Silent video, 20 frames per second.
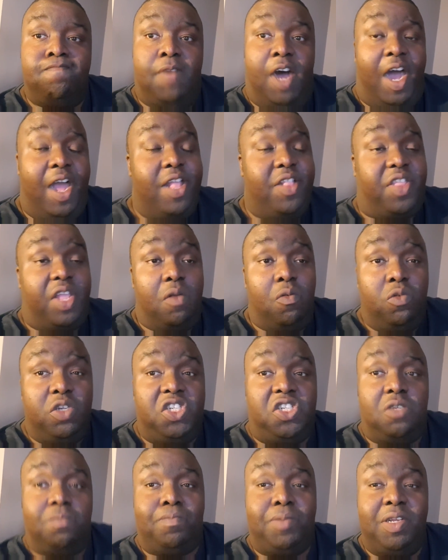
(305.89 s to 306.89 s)
I think we
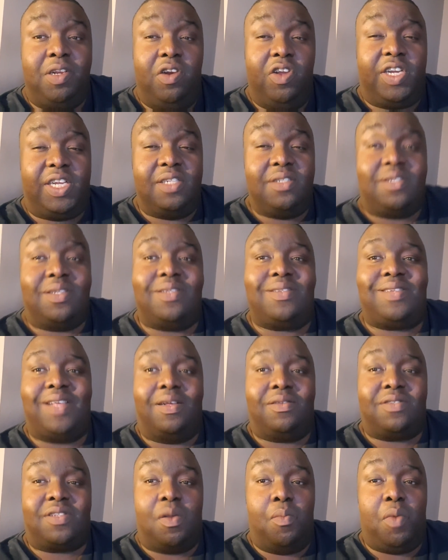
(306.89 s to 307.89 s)
should be looking to
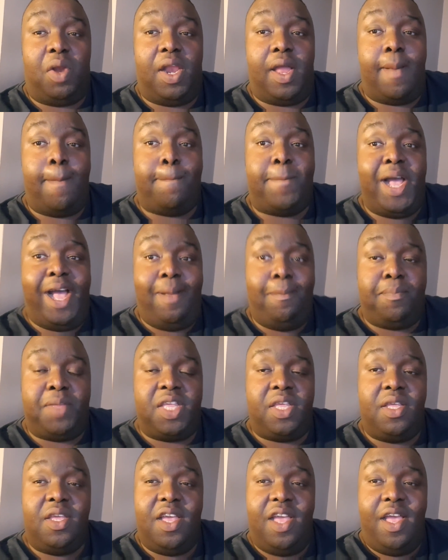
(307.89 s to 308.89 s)
sell someone like
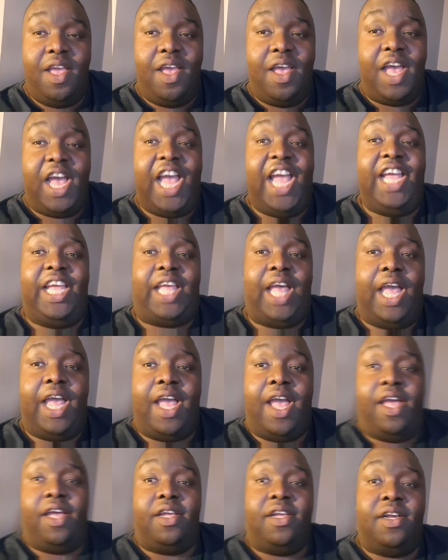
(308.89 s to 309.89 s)
Bambi,
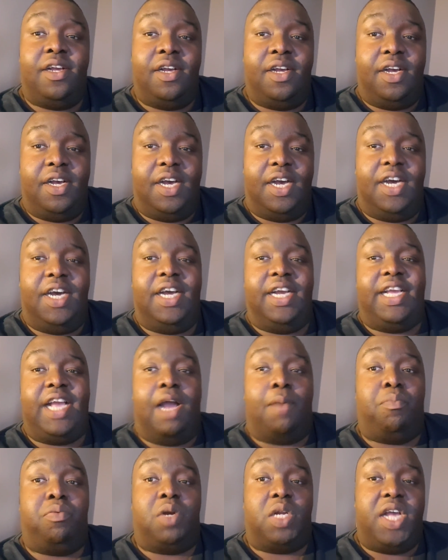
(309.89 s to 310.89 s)
a.k.a.
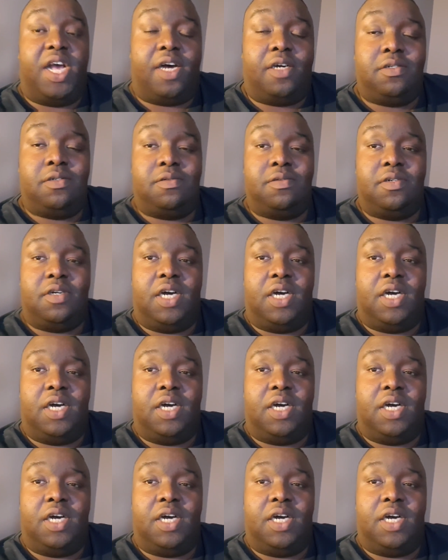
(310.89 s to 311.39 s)
Gabrielle.